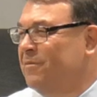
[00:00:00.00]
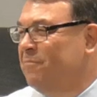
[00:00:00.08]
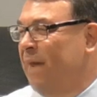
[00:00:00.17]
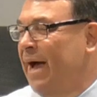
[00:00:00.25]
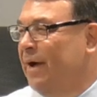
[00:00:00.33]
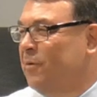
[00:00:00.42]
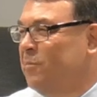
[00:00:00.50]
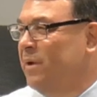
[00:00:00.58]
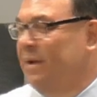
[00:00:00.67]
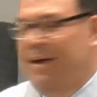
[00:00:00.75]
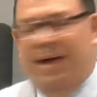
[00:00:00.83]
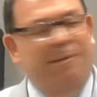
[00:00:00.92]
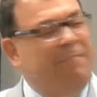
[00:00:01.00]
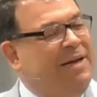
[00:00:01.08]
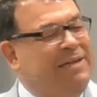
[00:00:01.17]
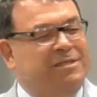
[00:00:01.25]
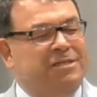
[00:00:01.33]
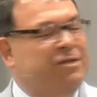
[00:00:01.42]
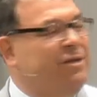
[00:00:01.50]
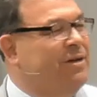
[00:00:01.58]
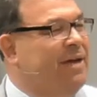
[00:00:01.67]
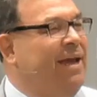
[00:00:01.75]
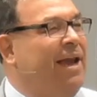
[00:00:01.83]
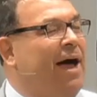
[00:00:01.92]
Michael, but just
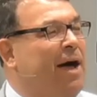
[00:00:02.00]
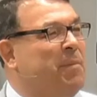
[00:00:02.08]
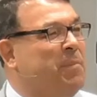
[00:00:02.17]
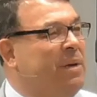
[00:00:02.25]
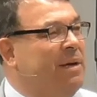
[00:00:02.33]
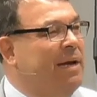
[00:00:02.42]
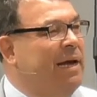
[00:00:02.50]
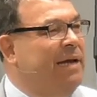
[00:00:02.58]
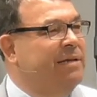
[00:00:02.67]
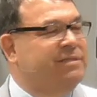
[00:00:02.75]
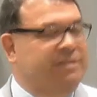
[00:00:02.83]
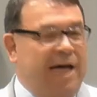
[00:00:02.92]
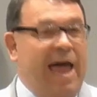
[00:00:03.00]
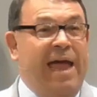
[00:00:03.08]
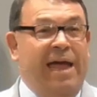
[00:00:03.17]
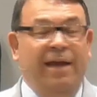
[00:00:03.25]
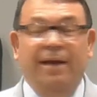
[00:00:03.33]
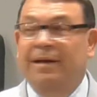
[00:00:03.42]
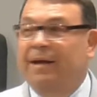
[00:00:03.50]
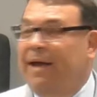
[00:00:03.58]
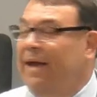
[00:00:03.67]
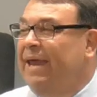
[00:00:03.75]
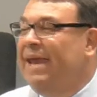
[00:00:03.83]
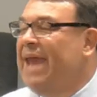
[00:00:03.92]
looking up and saying,
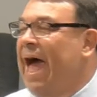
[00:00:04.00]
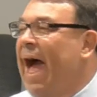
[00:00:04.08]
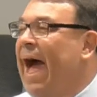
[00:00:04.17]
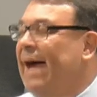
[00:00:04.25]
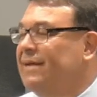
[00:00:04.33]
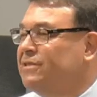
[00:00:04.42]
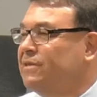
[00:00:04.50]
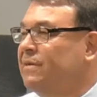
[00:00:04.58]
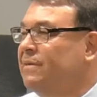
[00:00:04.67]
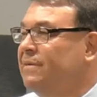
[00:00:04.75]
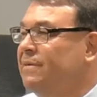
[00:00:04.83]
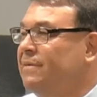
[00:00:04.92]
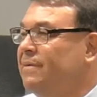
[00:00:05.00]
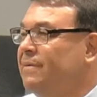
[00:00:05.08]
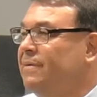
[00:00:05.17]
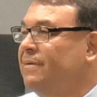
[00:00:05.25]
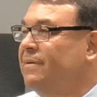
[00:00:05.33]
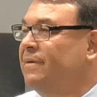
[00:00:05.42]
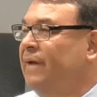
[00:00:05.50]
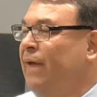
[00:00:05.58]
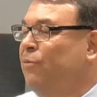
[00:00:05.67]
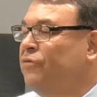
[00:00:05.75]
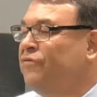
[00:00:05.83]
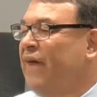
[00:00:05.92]
he didn't ask. He
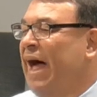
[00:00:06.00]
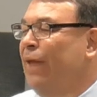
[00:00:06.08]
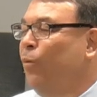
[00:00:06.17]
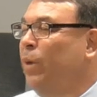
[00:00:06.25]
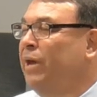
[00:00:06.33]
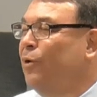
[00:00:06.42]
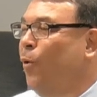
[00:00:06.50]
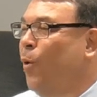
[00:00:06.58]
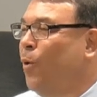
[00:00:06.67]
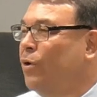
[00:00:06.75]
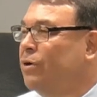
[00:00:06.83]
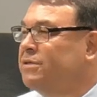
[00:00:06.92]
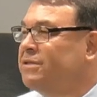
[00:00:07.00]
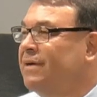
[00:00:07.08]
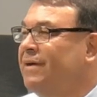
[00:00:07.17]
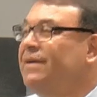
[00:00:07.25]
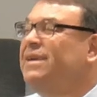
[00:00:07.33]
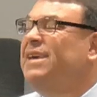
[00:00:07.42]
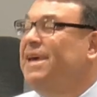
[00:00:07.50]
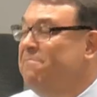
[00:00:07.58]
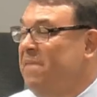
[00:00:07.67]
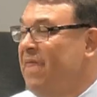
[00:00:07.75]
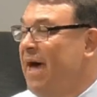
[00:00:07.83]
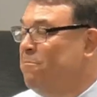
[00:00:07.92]
was following orders. Give me
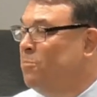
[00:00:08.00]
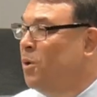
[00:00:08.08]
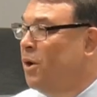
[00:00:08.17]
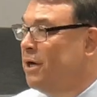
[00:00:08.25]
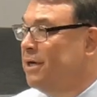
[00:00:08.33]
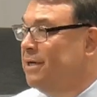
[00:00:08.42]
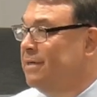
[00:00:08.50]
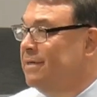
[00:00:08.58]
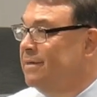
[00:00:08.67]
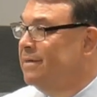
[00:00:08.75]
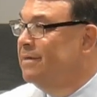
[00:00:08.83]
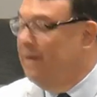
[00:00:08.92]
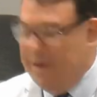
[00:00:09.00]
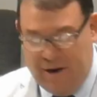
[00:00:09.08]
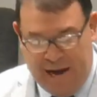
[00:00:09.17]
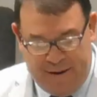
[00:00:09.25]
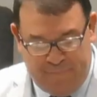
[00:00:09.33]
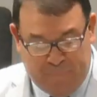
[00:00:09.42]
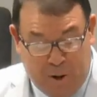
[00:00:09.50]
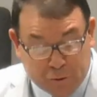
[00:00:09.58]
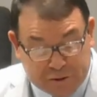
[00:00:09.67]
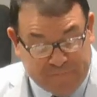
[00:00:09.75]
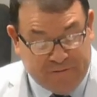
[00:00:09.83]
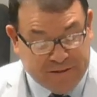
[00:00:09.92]
that book. All right?
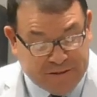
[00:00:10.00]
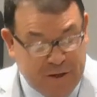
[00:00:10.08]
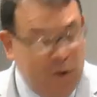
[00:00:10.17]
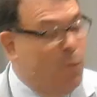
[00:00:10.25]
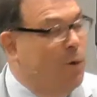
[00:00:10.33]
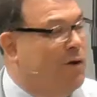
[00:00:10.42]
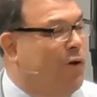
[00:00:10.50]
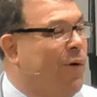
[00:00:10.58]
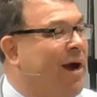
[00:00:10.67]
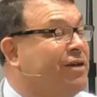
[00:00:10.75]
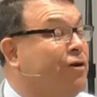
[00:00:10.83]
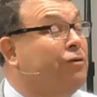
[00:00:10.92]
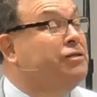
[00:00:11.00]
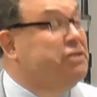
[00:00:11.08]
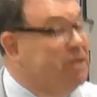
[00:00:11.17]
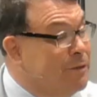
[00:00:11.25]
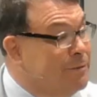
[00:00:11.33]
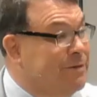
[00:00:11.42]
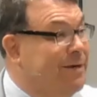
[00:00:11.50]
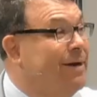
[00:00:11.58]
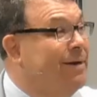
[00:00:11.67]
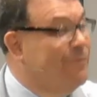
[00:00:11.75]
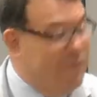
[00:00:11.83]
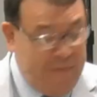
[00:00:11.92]
Most of us would correct our children
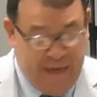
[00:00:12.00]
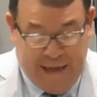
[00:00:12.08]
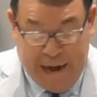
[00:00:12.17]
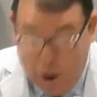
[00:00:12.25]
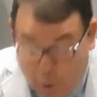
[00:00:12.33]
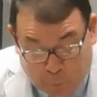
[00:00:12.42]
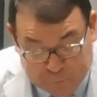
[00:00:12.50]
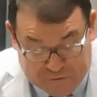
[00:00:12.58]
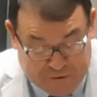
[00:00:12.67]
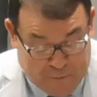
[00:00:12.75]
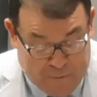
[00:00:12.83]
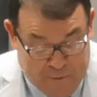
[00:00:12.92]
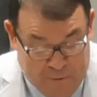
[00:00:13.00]
for that. I hope so.